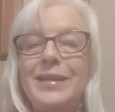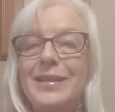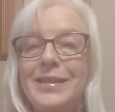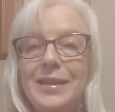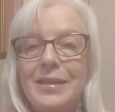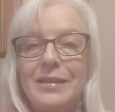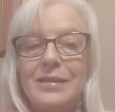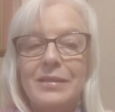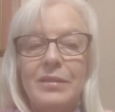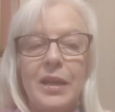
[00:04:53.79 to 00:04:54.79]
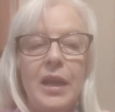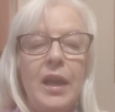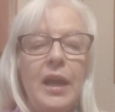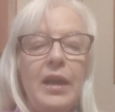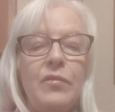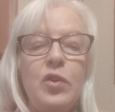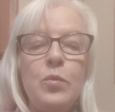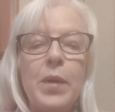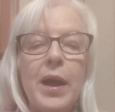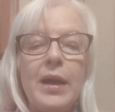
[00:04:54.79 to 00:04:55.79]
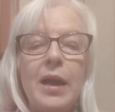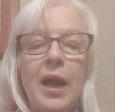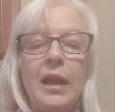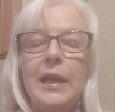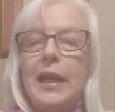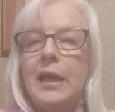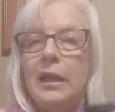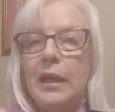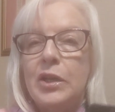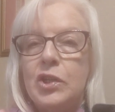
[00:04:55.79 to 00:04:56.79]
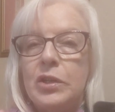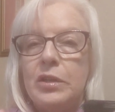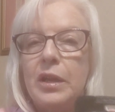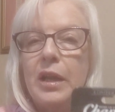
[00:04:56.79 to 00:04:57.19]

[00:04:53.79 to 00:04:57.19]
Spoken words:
10 cents. If you buy a holiday collection